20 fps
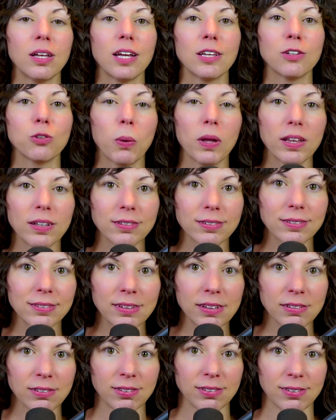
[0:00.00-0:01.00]
as well as
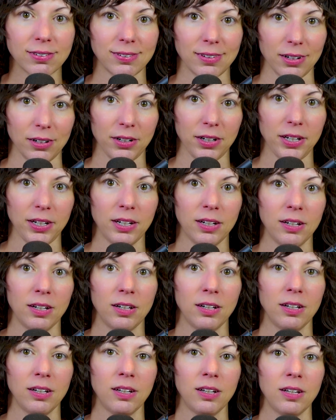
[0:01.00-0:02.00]
necessary.
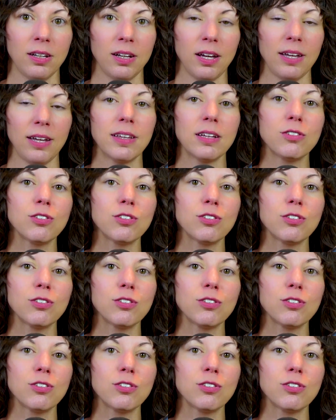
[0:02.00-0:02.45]
And